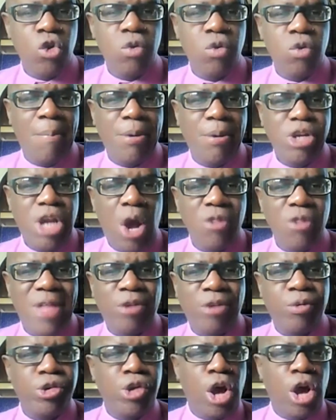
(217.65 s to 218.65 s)
Remember now
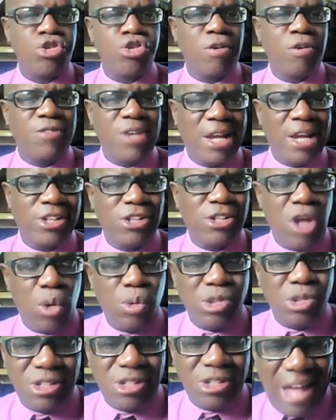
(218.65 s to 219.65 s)
that reduction of debt
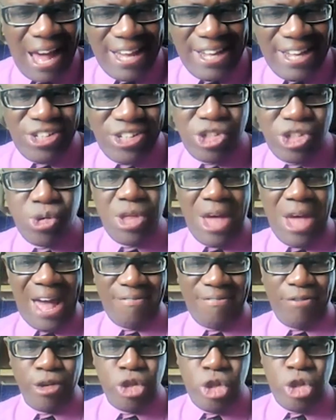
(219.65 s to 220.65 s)
sounds nice to the
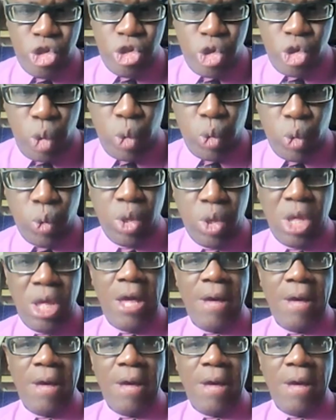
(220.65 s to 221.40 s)
average Joe.